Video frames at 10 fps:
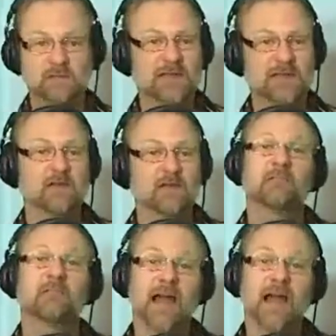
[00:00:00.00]
in
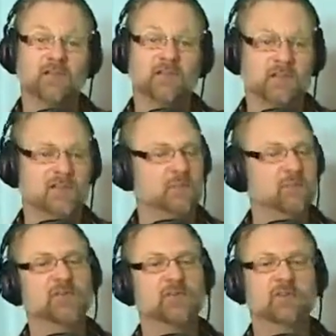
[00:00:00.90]
flaxseed. She
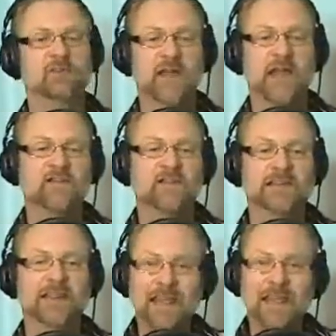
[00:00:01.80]
puts flaxseed in
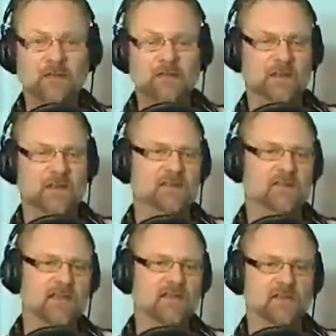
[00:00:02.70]
everything, and she
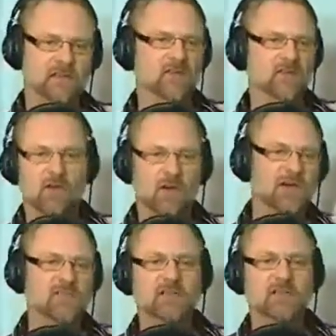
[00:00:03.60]
has a little
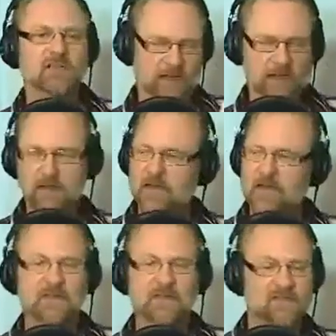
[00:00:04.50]
concoction in the morning
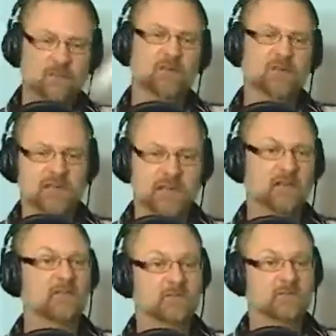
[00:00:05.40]
that she puts together
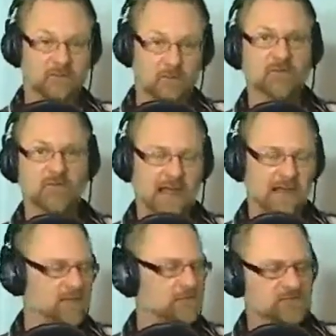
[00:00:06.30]
full of flax.
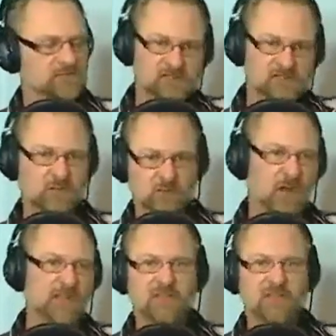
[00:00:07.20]
She
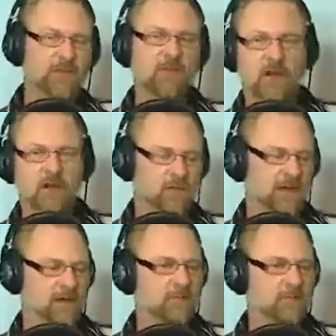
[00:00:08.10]
grinds it up in a coffee grinder